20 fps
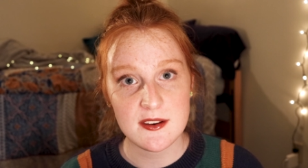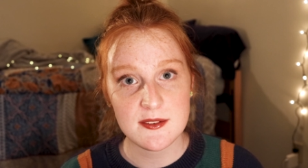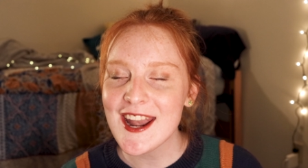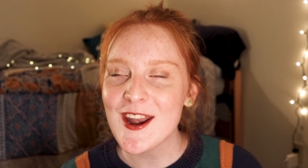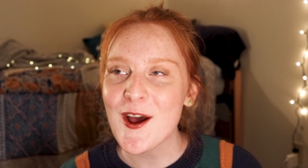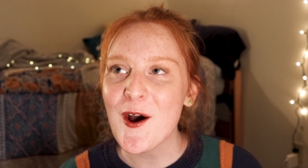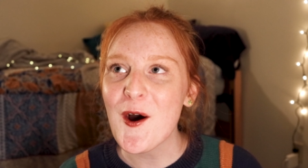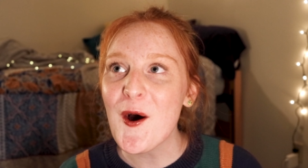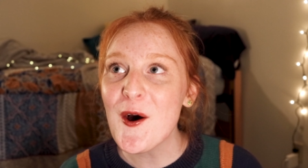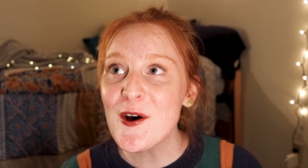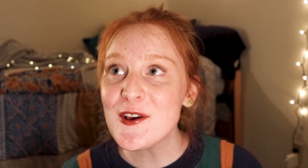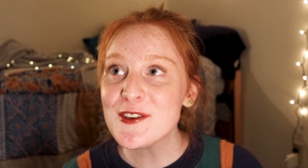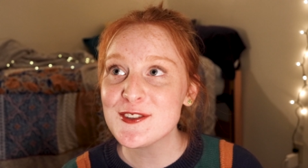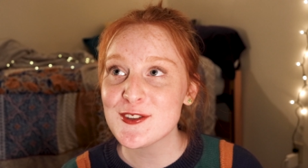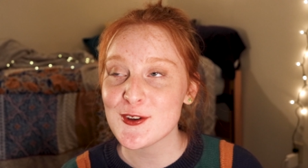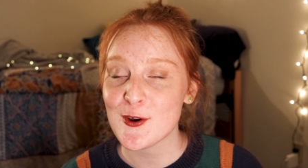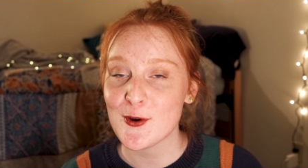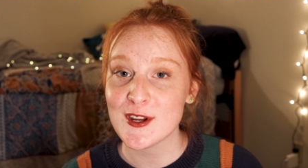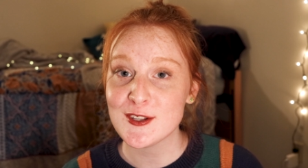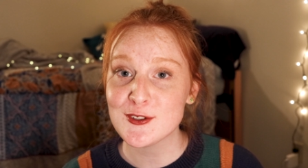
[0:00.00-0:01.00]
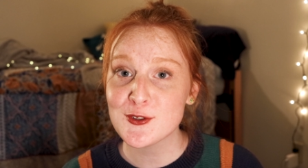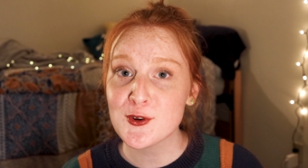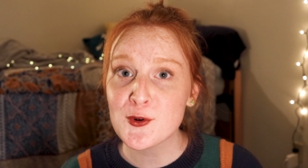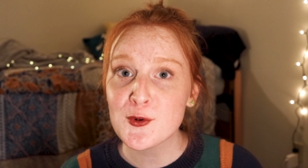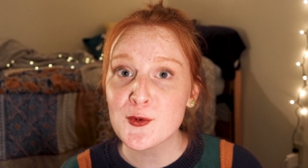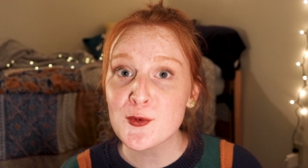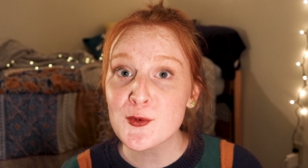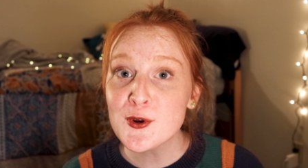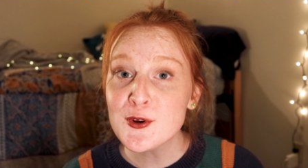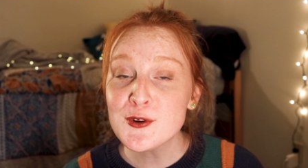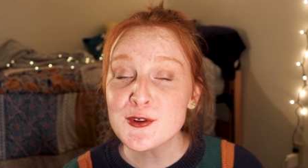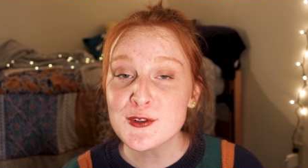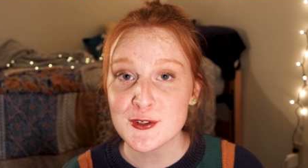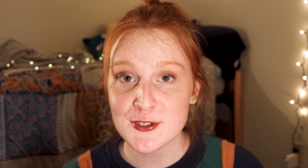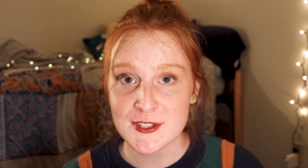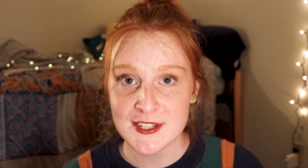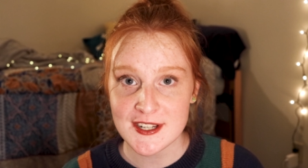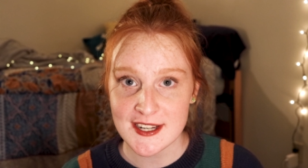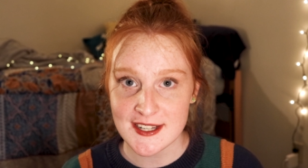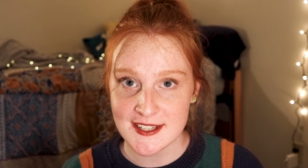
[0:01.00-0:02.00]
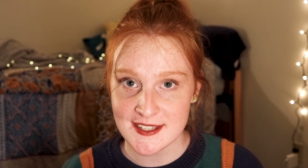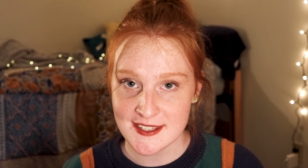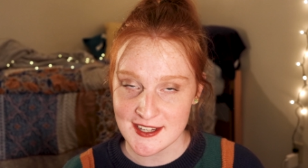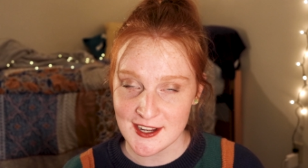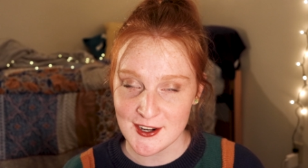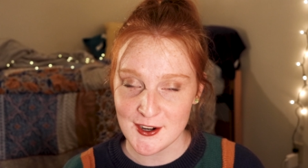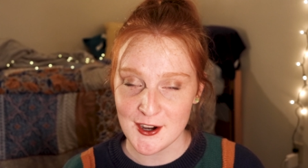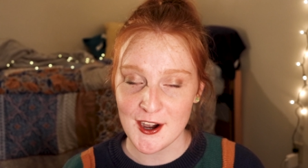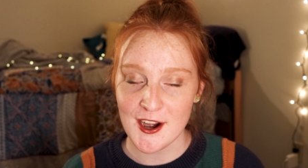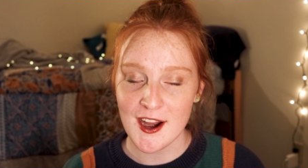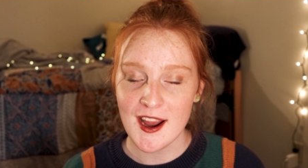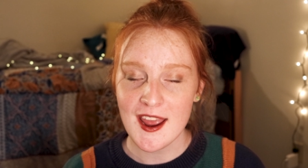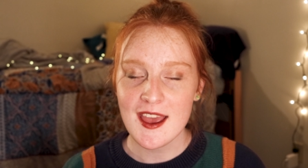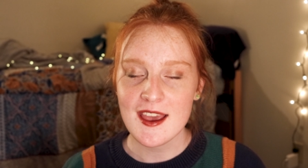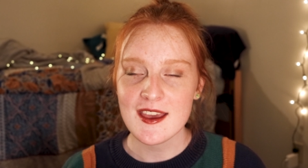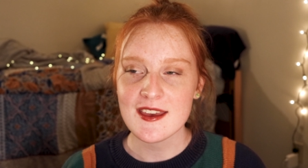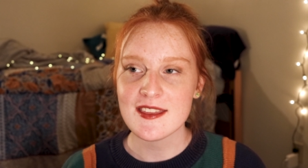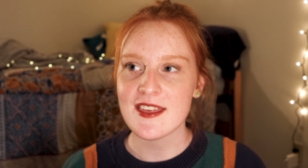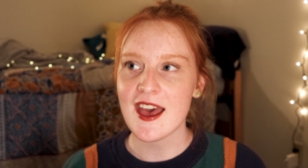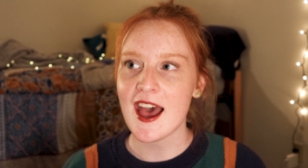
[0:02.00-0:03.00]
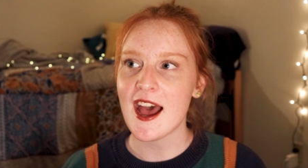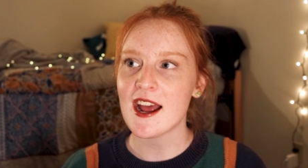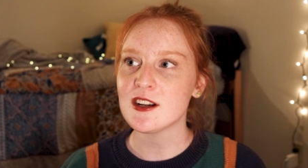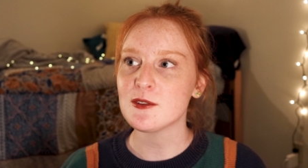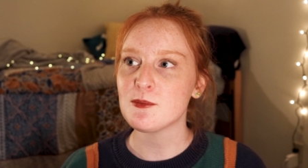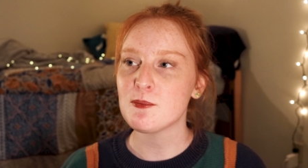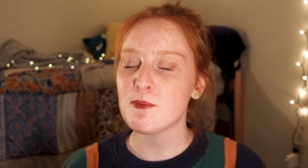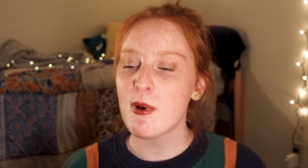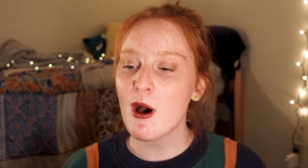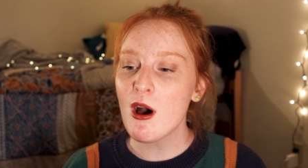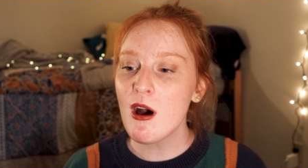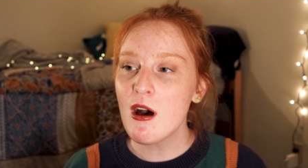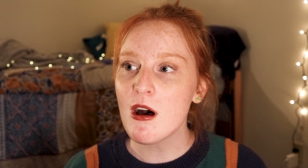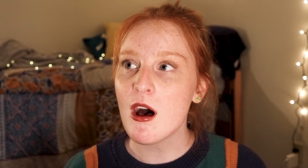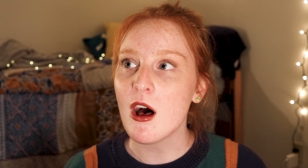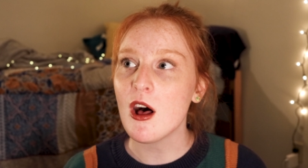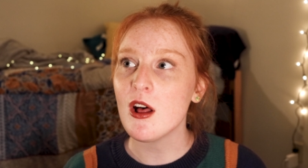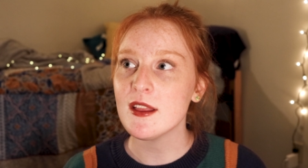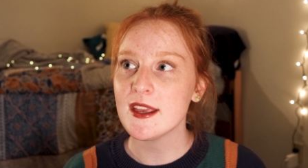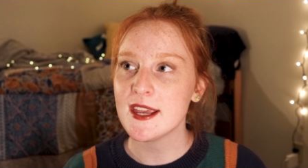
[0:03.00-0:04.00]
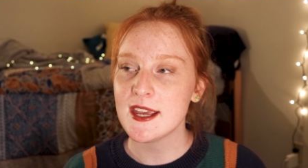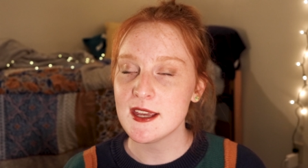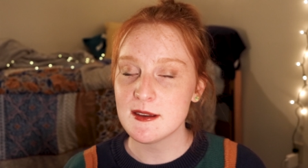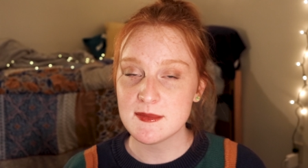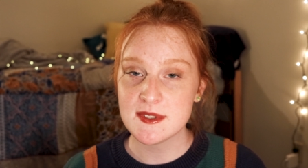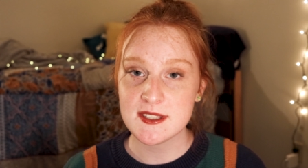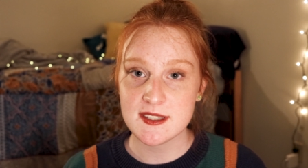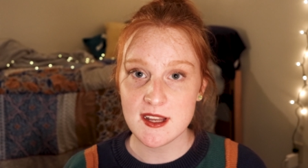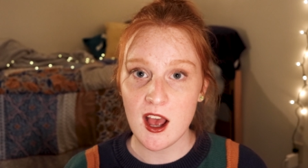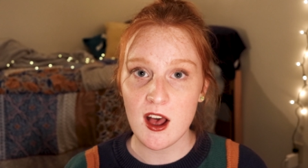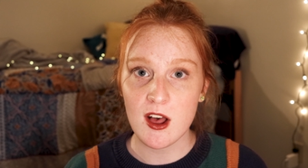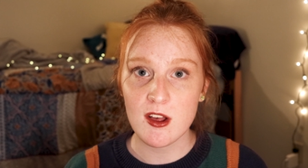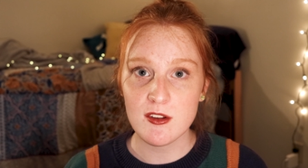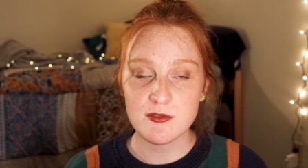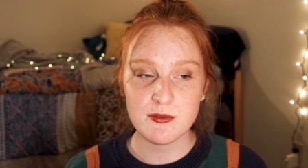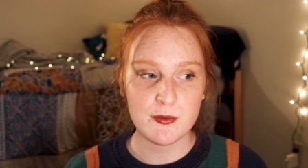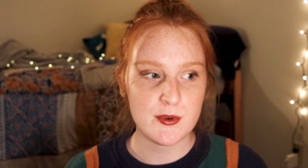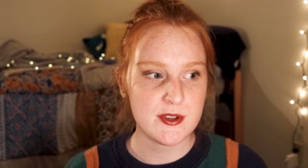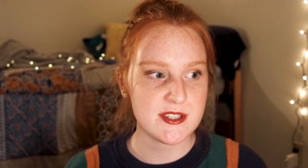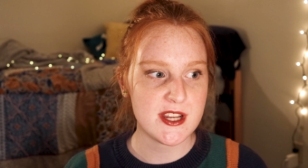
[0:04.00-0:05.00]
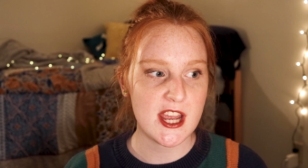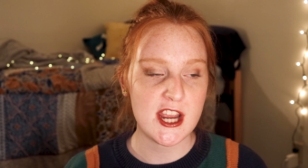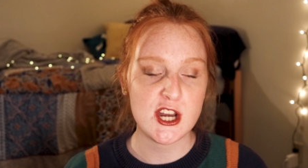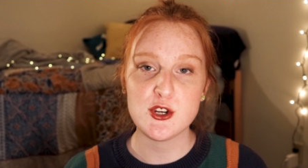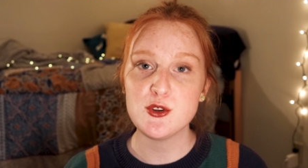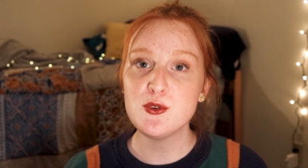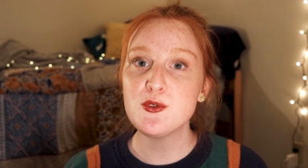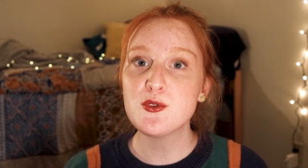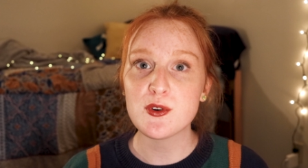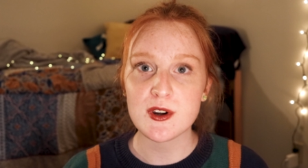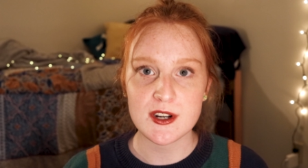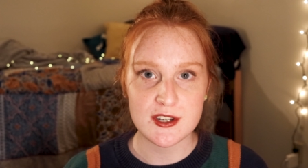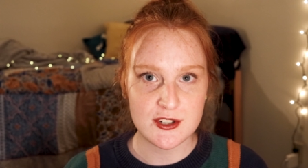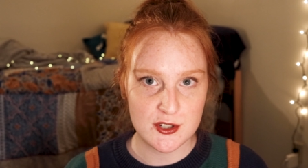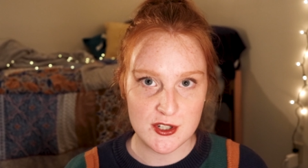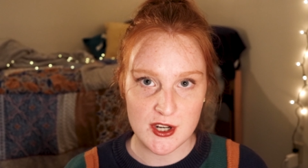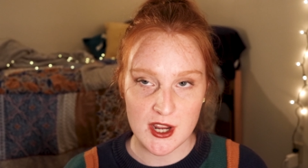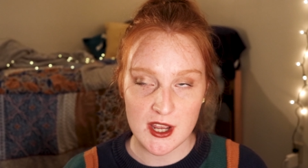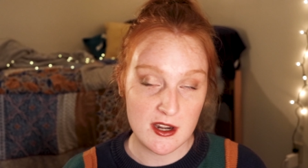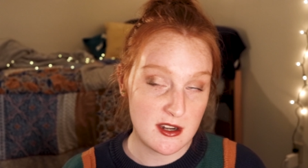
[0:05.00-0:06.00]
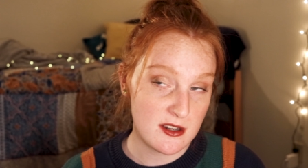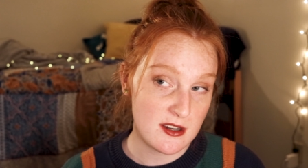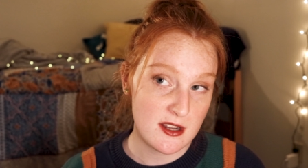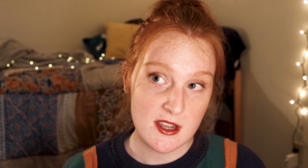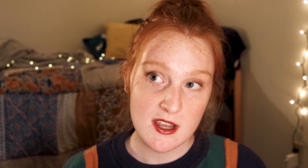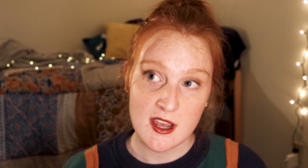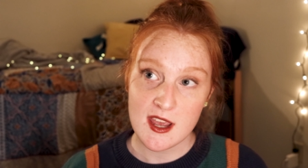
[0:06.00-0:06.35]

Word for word: And also, it's crucial to consider that Paul himself was a new Christian,